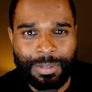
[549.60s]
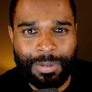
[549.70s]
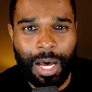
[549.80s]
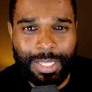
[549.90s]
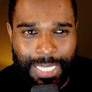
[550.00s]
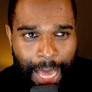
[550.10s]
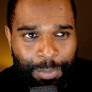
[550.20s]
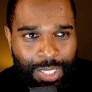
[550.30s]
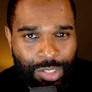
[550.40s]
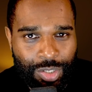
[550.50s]
And
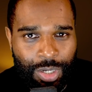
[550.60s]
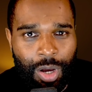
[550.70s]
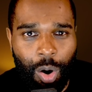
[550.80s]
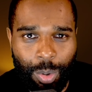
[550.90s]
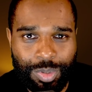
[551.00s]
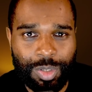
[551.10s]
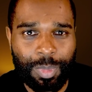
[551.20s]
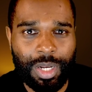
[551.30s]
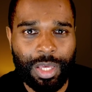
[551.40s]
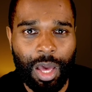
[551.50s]
damage
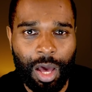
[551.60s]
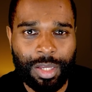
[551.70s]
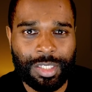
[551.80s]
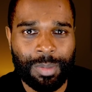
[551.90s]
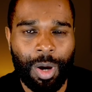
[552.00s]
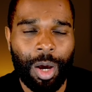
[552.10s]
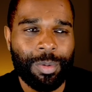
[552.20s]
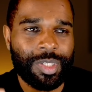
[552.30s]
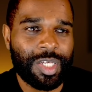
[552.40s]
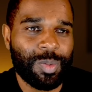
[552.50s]
ultimately hurt him. I
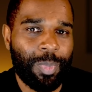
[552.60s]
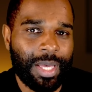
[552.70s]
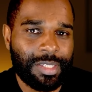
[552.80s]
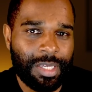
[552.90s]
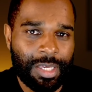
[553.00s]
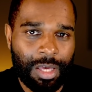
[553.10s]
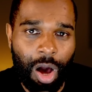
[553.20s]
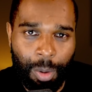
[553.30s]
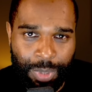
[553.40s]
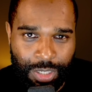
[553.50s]
was expecting
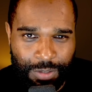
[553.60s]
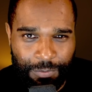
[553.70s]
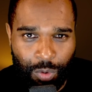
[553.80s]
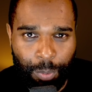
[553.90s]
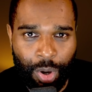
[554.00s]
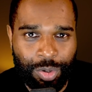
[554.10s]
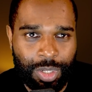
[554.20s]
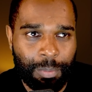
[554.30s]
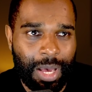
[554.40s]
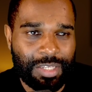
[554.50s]
ominous,
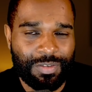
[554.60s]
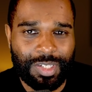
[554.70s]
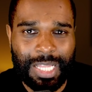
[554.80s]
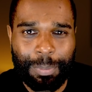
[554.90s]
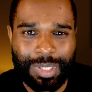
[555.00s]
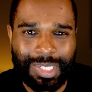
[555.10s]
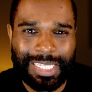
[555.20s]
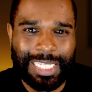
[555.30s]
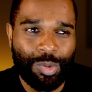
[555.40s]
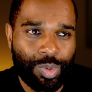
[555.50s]
foreboding Max Verstappen
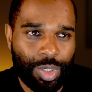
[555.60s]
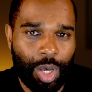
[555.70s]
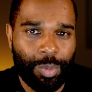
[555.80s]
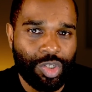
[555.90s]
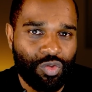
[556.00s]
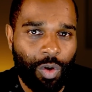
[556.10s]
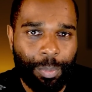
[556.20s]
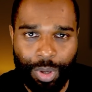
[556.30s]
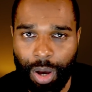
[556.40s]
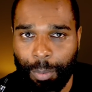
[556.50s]
still to go and drop
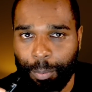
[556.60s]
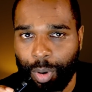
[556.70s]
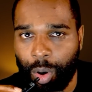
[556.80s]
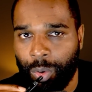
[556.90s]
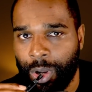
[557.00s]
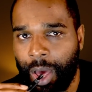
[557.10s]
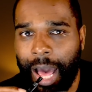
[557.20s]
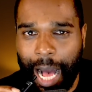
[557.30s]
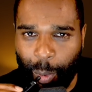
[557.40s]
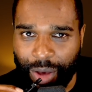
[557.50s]
it on pole.
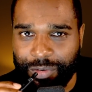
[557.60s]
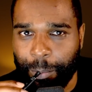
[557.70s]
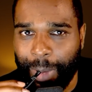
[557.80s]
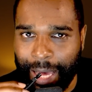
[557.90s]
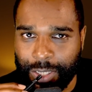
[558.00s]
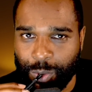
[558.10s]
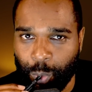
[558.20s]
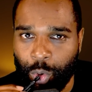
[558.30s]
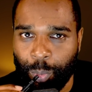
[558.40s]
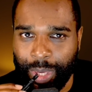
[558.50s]
However, Max
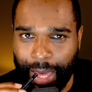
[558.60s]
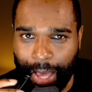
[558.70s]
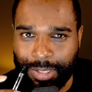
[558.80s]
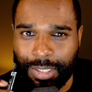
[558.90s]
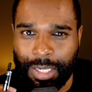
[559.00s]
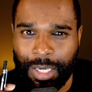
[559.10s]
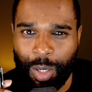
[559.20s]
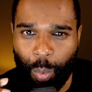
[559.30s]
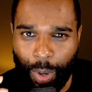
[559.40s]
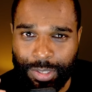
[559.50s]
will be asking
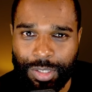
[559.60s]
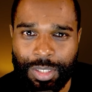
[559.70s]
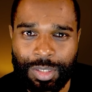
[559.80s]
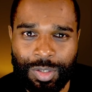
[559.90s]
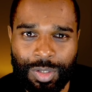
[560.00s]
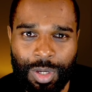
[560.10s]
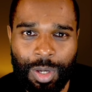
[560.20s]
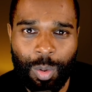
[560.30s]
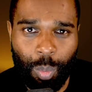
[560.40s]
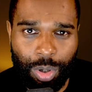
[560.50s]
questions,
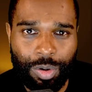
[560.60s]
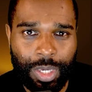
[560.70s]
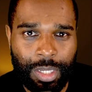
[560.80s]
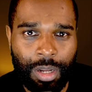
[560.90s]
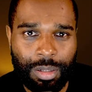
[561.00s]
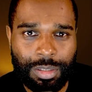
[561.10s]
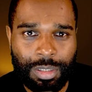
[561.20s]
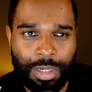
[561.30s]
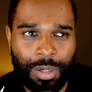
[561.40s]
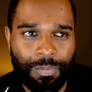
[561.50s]
will he not?
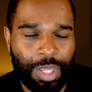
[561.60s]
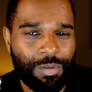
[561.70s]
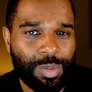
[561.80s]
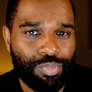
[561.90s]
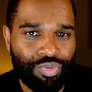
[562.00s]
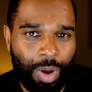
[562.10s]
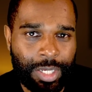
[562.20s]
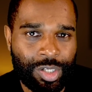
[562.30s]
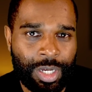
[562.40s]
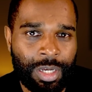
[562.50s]
There is
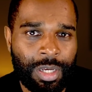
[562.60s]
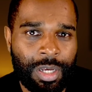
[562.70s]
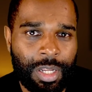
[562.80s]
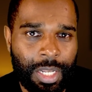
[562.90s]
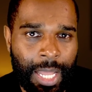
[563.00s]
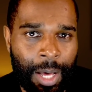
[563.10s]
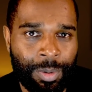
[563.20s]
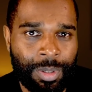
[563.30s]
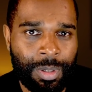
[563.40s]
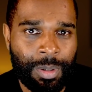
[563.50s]
pressure now.
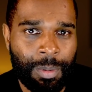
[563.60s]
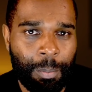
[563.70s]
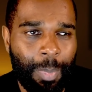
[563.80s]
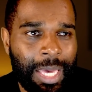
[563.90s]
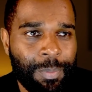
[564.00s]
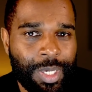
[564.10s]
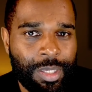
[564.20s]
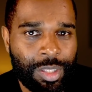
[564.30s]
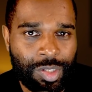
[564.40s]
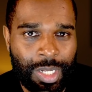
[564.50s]
Maybe he
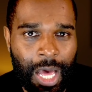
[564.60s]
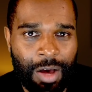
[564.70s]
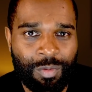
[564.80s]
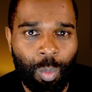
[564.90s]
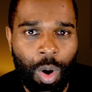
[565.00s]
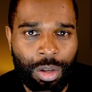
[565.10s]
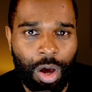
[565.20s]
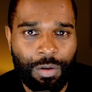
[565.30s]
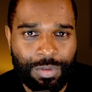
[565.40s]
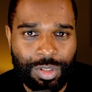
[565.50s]
doesn't have one
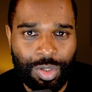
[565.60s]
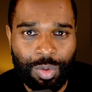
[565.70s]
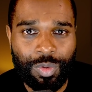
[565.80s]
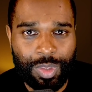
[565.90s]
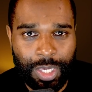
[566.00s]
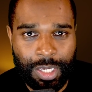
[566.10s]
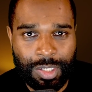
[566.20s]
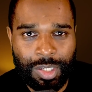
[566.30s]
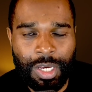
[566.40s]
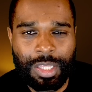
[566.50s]
of the two things
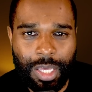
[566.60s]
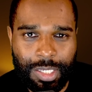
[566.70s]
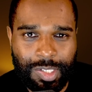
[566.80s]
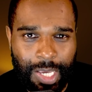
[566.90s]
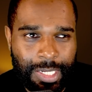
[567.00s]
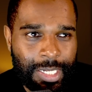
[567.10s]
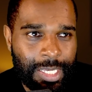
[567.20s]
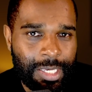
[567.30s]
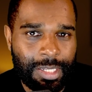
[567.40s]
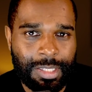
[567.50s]
that he said he
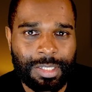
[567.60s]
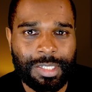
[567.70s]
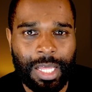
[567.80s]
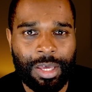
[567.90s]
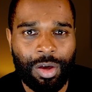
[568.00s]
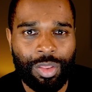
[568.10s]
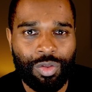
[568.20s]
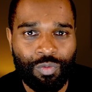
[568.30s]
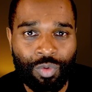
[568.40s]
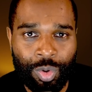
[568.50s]
needed to stay on
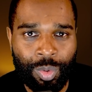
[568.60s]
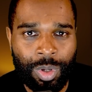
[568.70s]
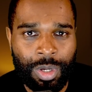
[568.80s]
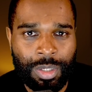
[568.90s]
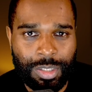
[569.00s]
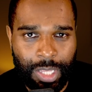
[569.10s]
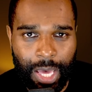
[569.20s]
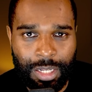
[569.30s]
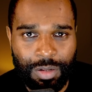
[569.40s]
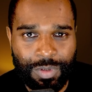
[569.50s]
through to the
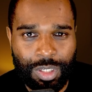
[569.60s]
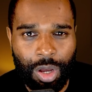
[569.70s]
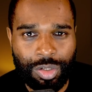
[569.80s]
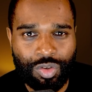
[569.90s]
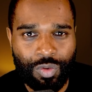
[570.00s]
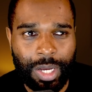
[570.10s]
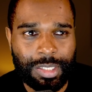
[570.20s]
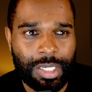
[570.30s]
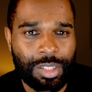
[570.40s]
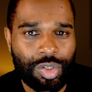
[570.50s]
end of his contract
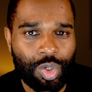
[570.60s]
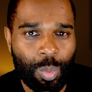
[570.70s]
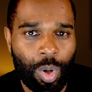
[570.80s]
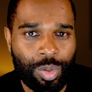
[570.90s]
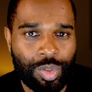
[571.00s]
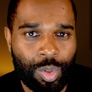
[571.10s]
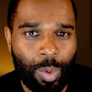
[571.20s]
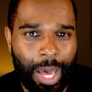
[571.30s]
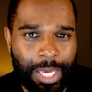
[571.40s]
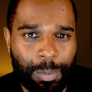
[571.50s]
in
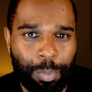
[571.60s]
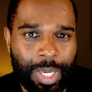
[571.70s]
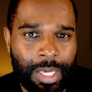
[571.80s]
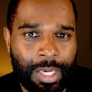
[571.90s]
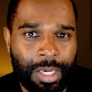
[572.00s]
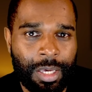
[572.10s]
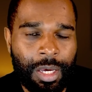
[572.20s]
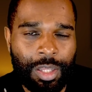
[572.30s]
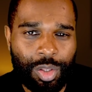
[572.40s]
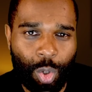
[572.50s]
2028, being
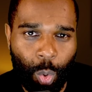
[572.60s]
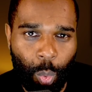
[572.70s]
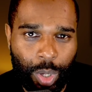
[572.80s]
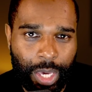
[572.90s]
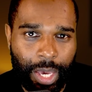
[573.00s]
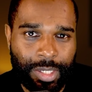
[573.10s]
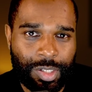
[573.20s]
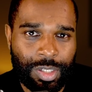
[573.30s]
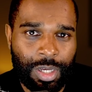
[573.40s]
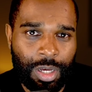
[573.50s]
the
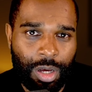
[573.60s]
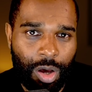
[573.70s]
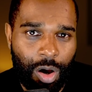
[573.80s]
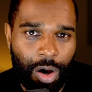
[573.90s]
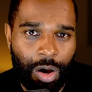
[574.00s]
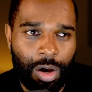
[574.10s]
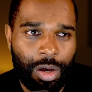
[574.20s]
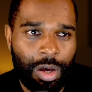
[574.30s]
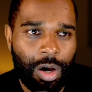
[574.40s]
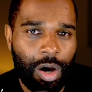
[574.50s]
quickest car
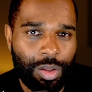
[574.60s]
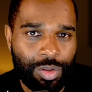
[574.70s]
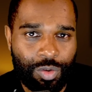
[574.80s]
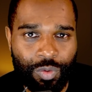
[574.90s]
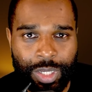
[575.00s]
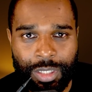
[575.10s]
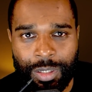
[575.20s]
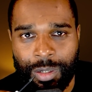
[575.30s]
on the grid.